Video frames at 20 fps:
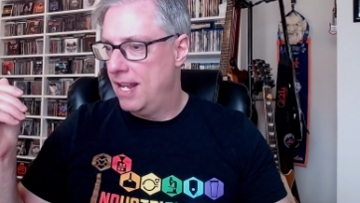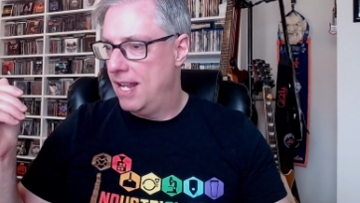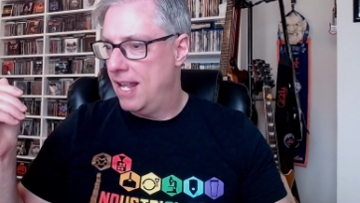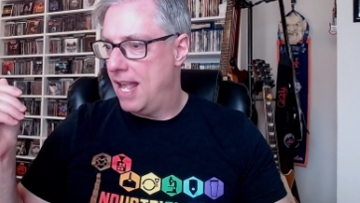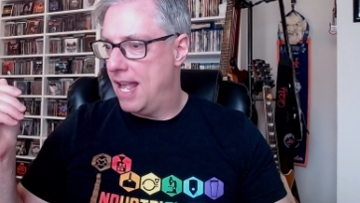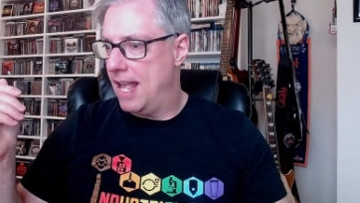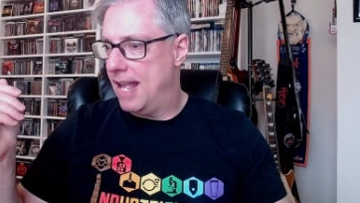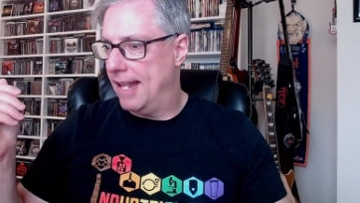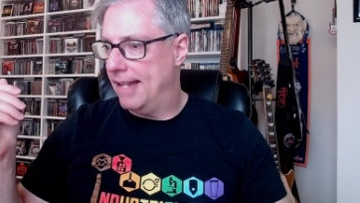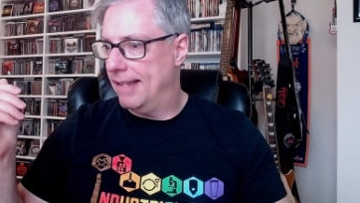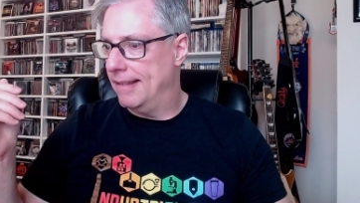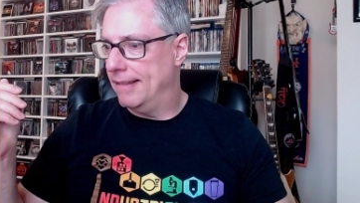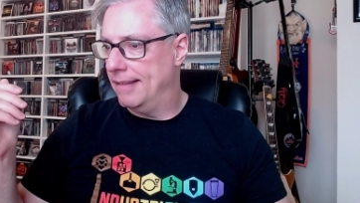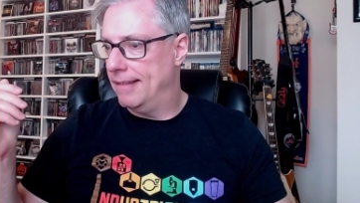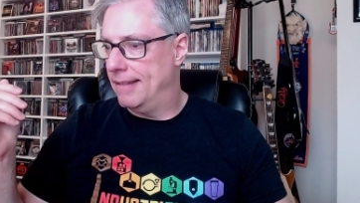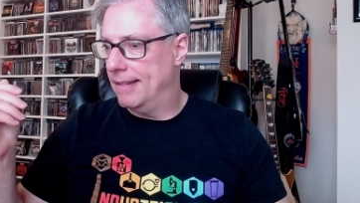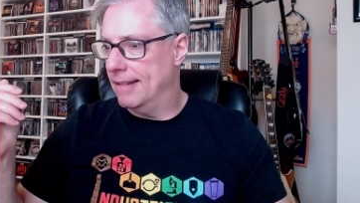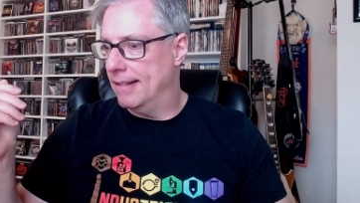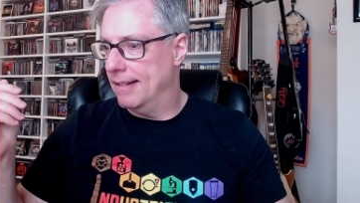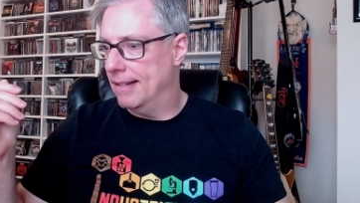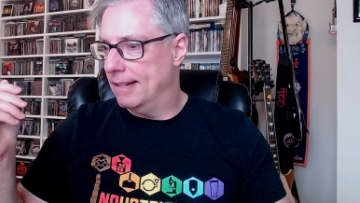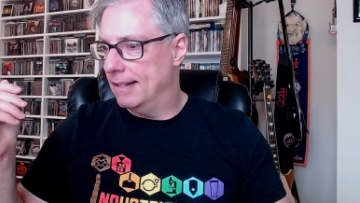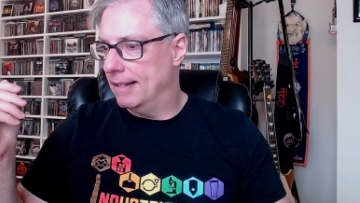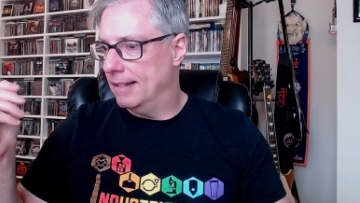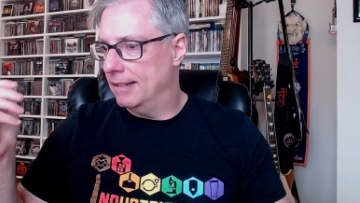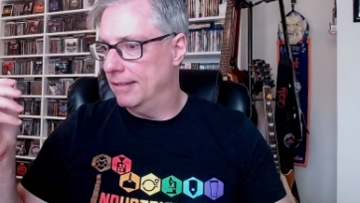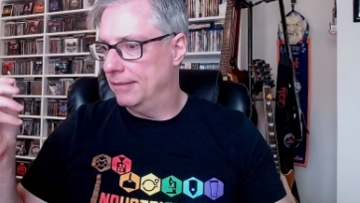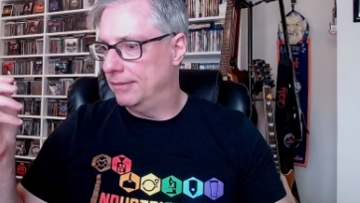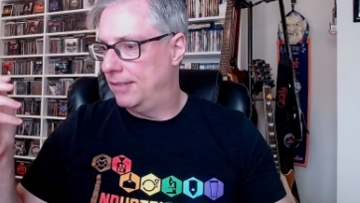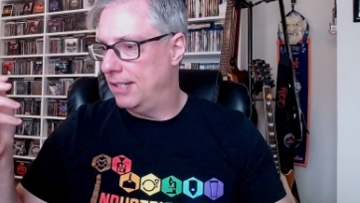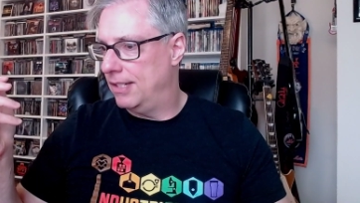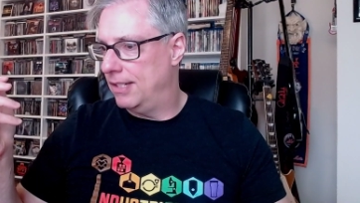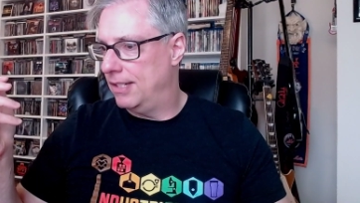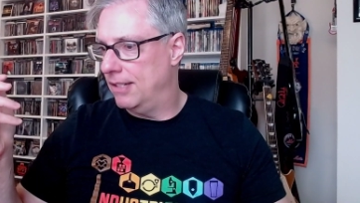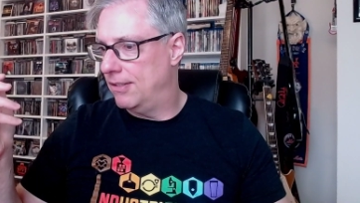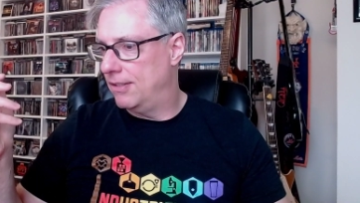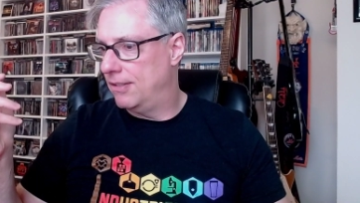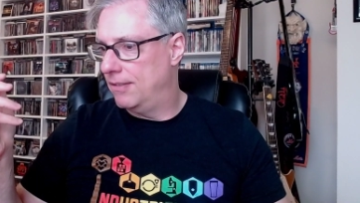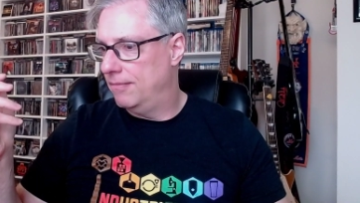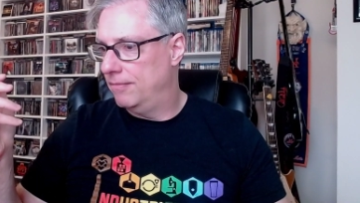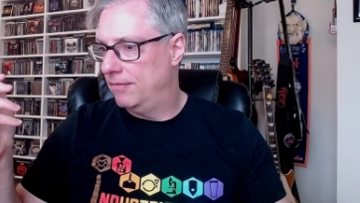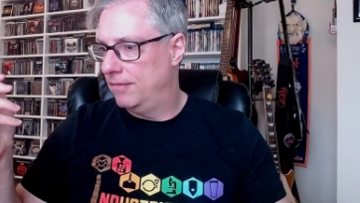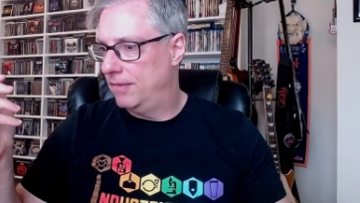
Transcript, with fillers: and, uh, geez,